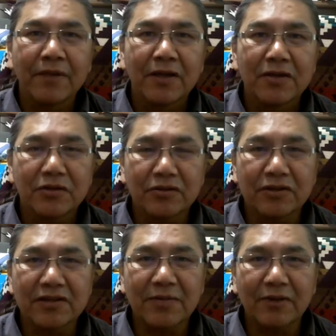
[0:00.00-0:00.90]
So to
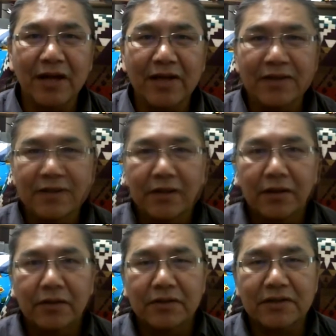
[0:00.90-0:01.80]
summarize
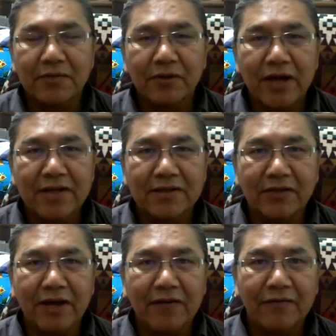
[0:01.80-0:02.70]
the
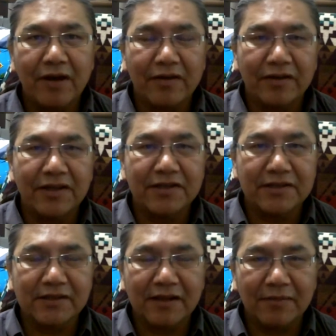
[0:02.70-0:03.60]
grandfather
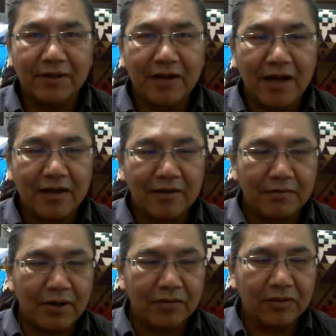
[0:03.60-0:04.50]
teachings that I've been talking
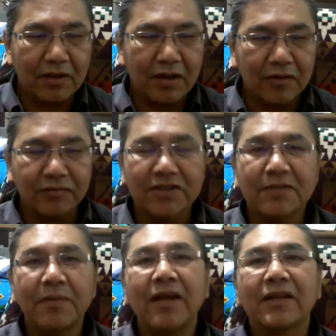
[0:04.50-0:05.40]
about are
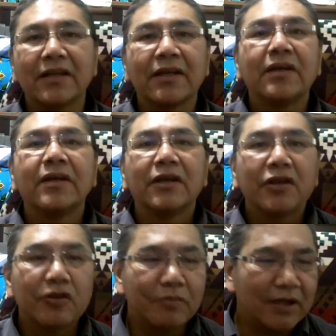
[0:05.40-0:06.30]
respect,
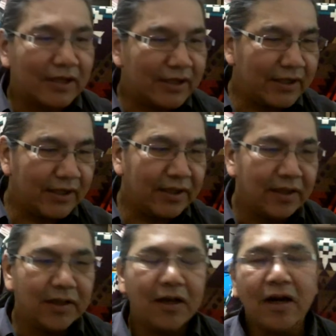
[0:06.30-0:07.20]
humility,
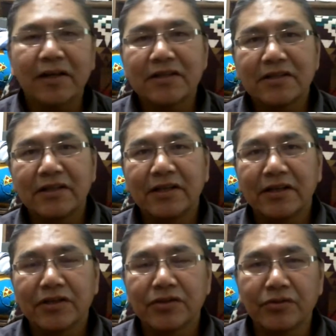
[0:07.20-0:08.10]
honesty,
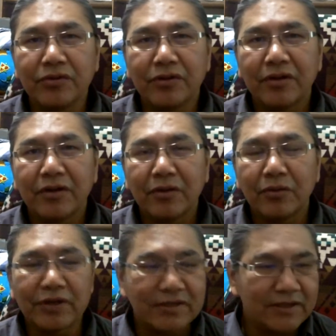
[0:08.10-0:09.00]
truth,
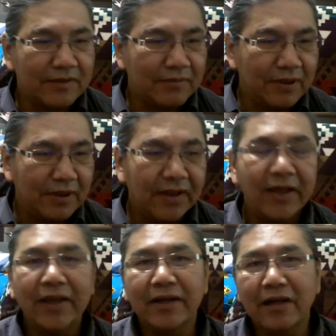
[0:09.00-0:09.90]
wisdom,
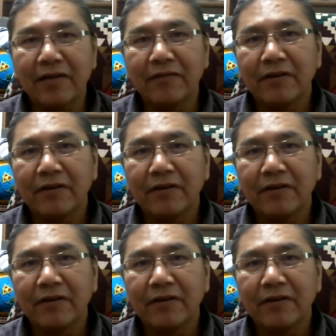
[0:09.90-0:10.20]
and love.